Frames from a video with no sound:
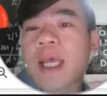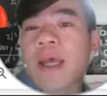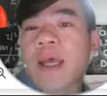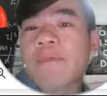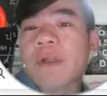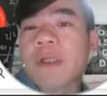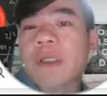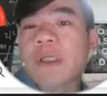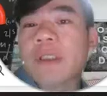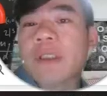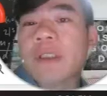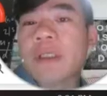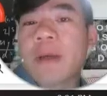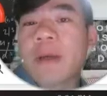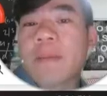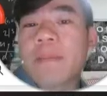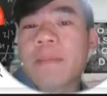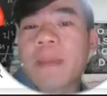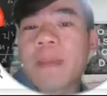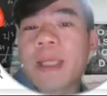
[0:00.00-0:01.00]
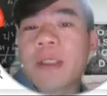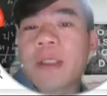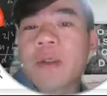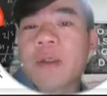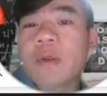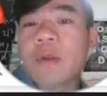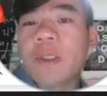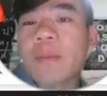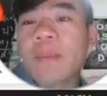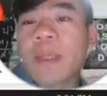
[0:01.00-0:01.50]
Africa Math
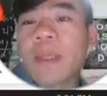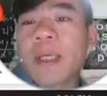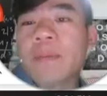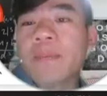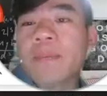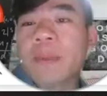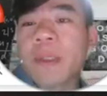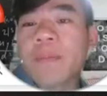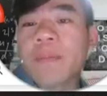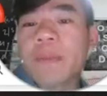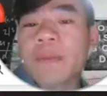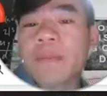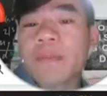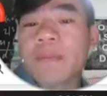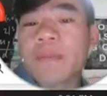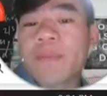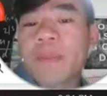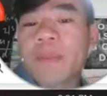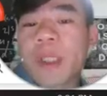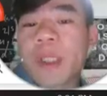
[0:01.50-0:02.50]
Olympiad problem.